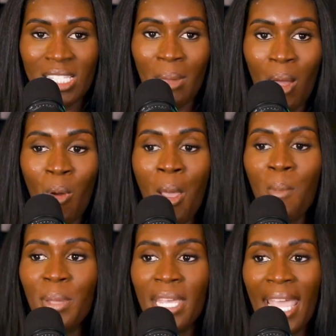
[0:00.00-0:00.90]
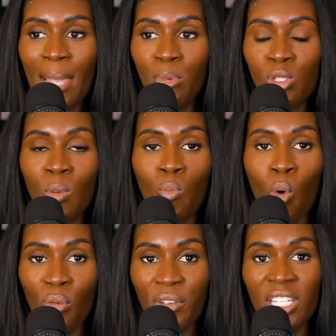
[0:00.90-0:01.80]
It's about being able to
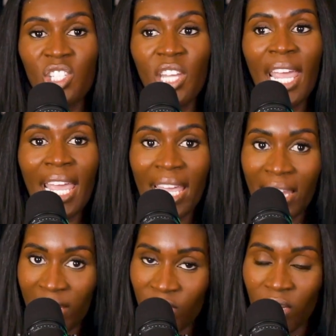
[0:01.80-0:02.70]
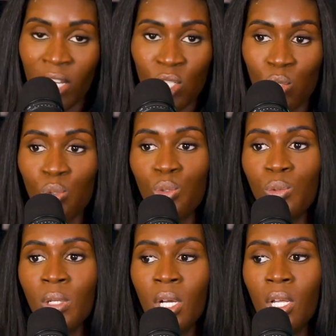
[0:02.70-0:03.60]
morph and change
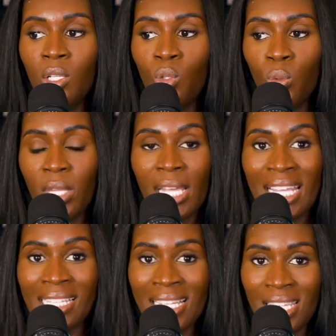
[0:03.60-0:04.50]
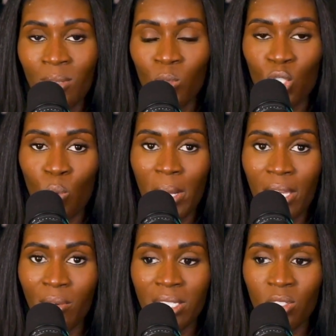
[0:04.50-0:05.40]
into new things. Like, that's like with Joe
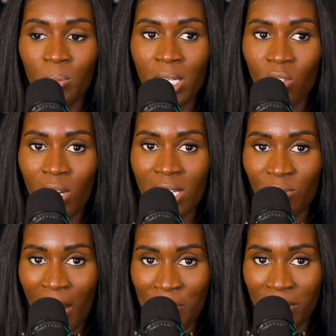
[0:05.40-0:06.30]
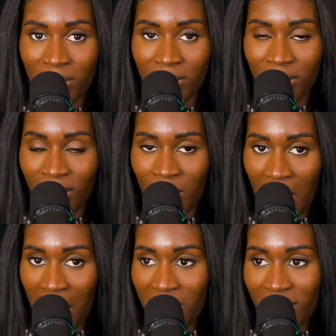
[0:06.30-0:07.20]
Budden, right? Joe Budden started as a rapper. Look at
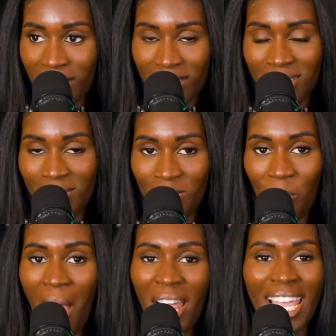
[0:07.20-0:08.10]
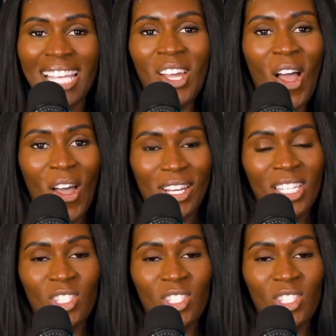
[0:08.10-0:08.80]
him now. He's the podcast god.